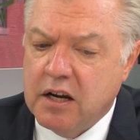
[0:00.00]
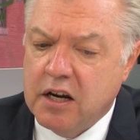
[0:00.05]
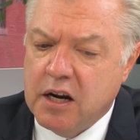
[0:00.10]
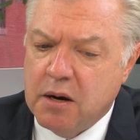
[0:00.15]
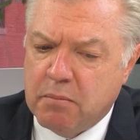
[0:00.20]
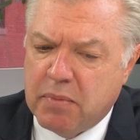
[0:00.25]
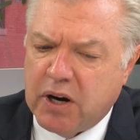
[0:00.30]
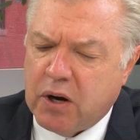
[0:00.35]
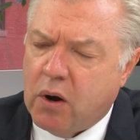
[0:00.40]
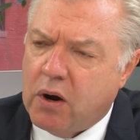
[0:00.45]

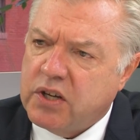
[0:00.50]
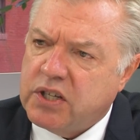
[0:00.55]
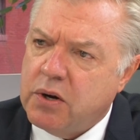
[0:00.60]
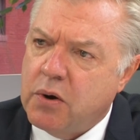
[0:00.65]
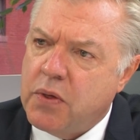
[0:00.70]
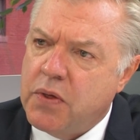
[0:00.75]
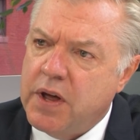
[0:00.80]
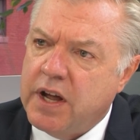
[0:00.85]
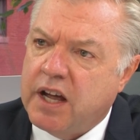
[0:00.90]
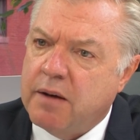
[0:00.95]
but also
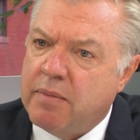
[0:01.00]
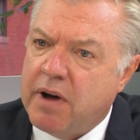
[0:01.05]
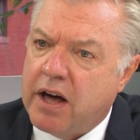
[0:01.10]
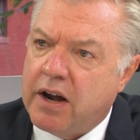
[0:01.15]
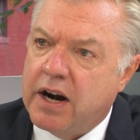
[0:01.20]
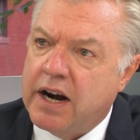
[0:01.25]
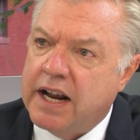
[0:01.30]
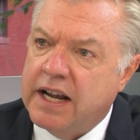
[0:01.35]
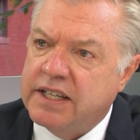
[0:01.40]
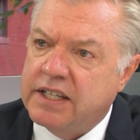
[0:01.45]
think about
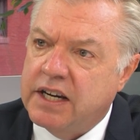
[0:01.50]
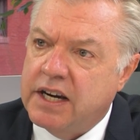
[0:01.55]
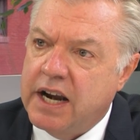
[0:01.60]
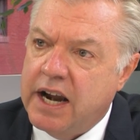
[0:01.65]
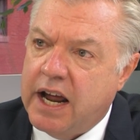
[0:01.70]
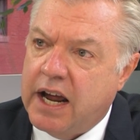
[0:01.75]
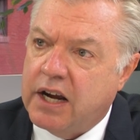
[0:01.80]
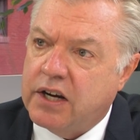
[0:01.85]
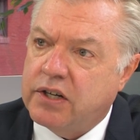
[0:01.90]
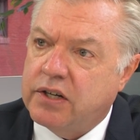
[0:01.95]
it as a
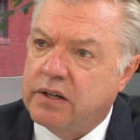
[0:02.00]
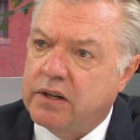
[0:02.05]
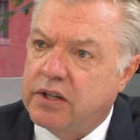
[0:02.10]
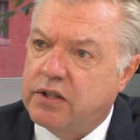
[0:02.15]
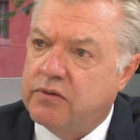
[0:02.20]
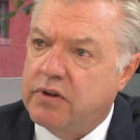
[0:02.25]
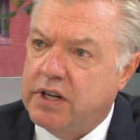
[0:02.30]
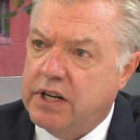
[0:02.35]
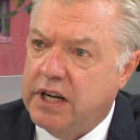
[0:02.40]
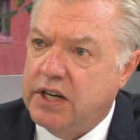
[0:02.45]
national
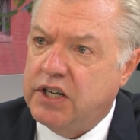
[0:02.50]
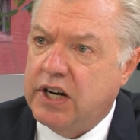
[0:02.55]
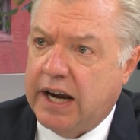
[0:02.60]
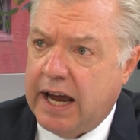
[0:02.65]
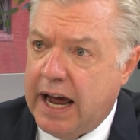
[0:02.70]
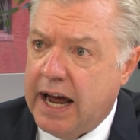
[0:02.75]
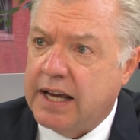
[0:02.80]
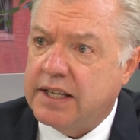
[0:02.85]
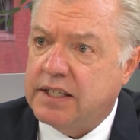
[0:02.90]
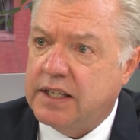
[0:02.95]
strategic
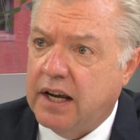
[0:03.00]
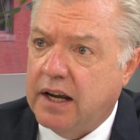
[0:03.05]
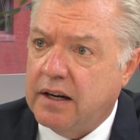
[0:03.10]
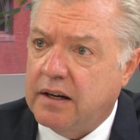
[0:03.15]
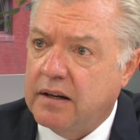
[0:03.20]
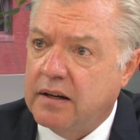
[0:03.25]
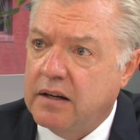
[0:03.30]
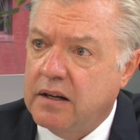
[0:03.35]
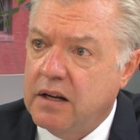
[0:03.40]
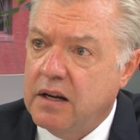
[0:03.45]
asset
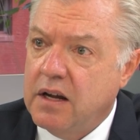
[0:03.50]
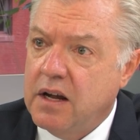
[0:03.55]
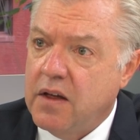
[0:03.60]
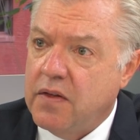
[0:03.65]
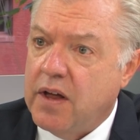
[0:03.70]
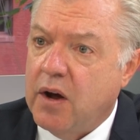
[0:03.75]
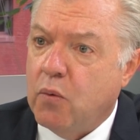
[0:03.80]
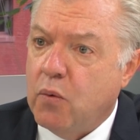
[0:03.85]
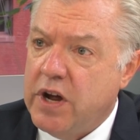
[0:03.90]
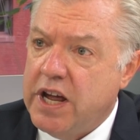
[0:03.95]

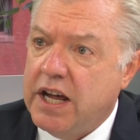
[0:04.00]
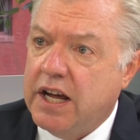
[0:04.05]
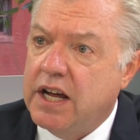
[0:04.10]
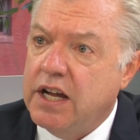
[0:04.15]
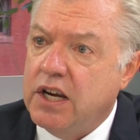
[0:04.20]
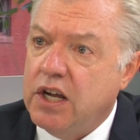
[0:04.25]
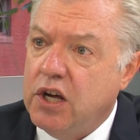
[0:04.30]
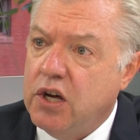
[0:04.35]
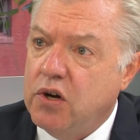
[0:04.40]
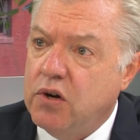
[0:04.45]
that we can
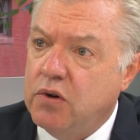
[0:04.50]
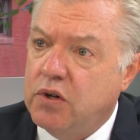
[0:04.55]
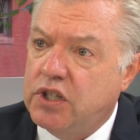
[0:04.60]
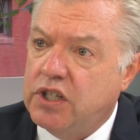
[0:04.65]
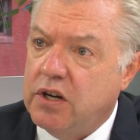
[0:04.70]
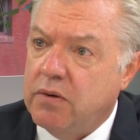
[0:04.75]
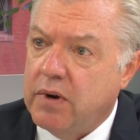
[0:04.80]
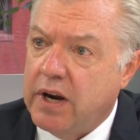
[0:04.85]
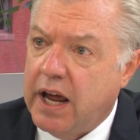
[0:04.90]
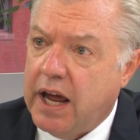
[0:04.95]
use
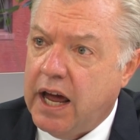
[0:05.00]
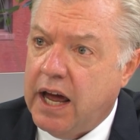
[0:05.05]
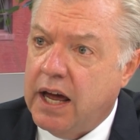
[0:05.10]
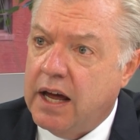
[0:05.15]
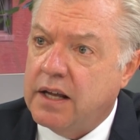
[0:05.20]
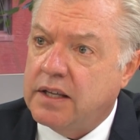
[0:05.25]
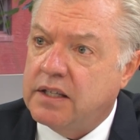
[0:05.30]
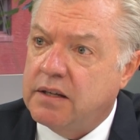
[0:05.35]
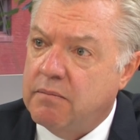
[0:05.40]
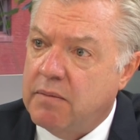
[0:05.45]
to
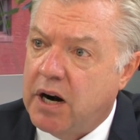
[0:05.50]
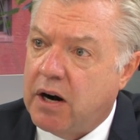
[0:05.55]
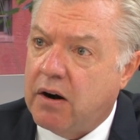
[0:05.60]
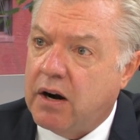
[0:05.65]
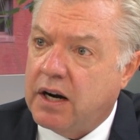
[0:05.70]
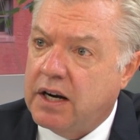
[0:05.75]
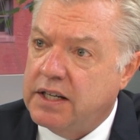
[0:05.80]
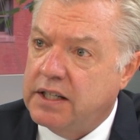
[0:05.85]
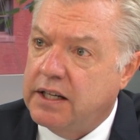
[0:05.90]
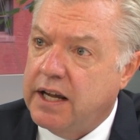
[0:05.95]
enhance
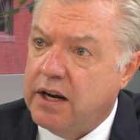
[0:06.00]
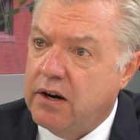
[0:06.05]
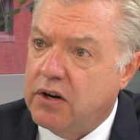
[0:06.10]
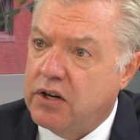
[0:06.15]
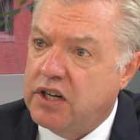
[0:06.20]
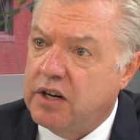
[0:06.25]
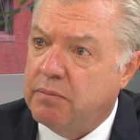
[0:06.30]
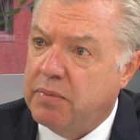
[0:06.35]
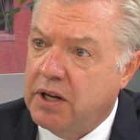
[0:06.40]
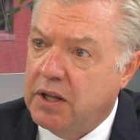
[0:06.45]
America's
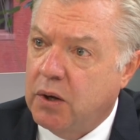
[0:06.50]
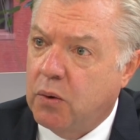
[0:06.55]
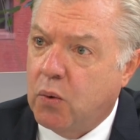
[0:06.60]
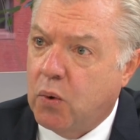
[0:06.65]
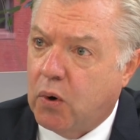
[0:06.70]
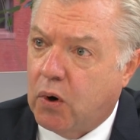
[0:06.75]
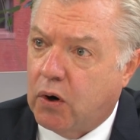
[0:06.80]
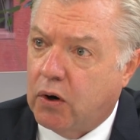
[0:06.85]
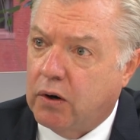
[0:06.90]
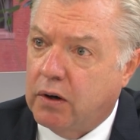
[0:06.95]
leadership in the
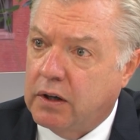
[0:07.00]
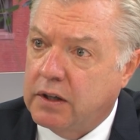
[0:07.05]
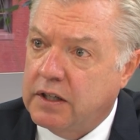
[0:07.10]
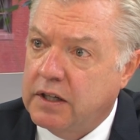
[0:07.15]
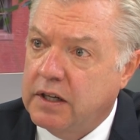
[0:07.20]
world